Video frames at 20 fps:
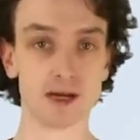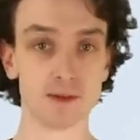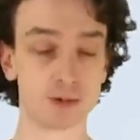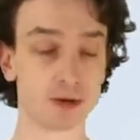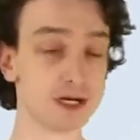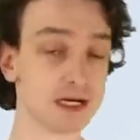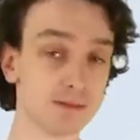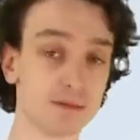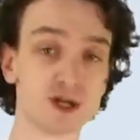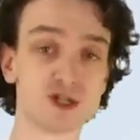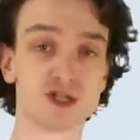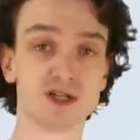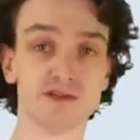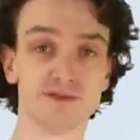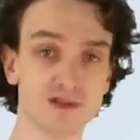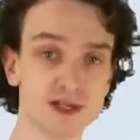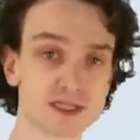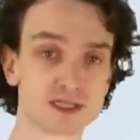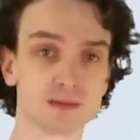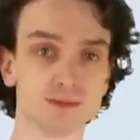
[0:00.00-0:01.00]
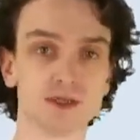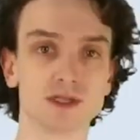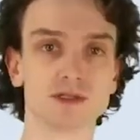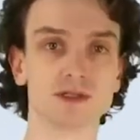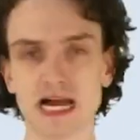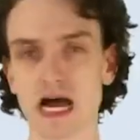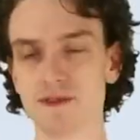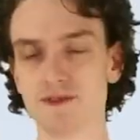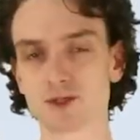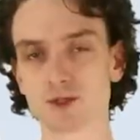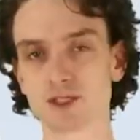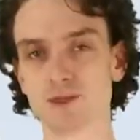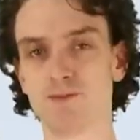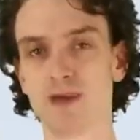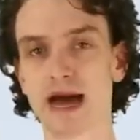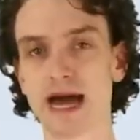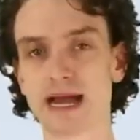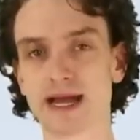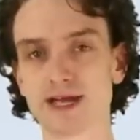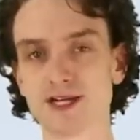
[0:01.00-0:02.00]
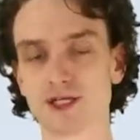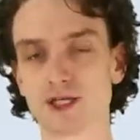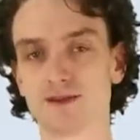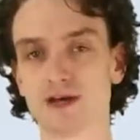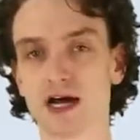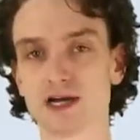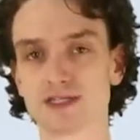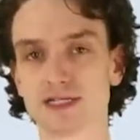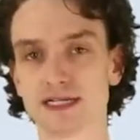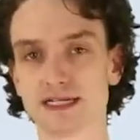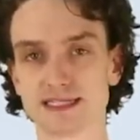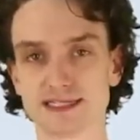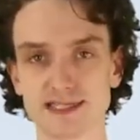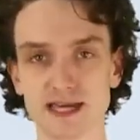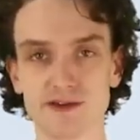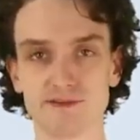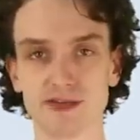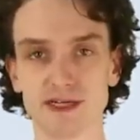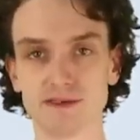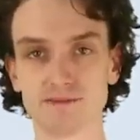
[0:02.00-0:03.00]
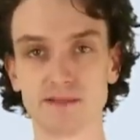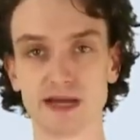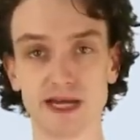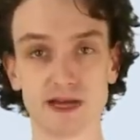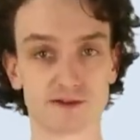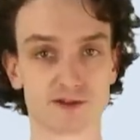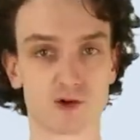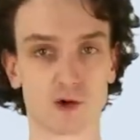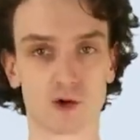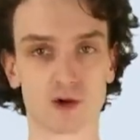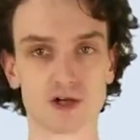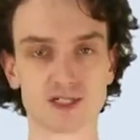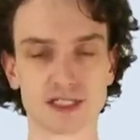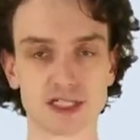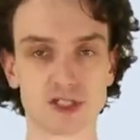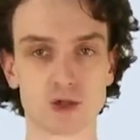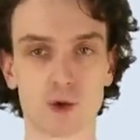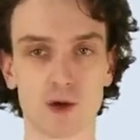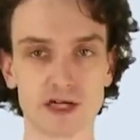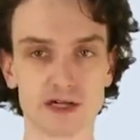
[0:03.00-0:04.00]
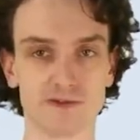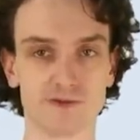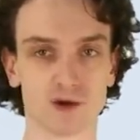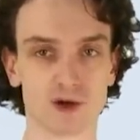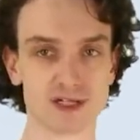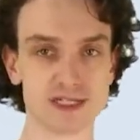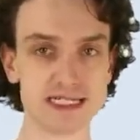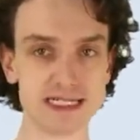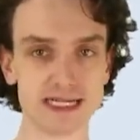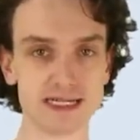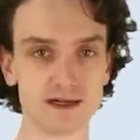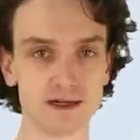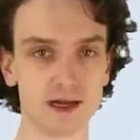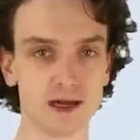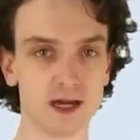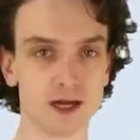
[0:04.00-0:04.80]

Pretty much invincible. Now, this was back in 2007, and of course in 2014,